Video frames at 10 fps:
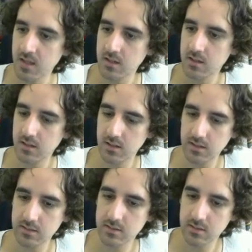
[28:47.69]
And let's
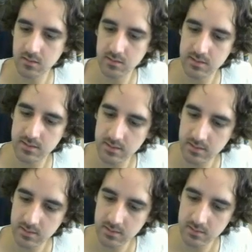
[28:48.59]
call
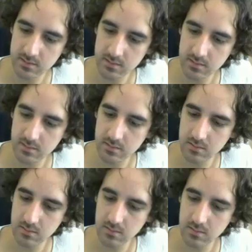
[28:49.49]
this
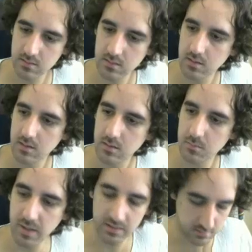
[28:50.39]

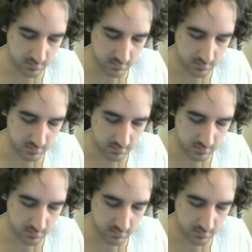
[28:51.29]
button.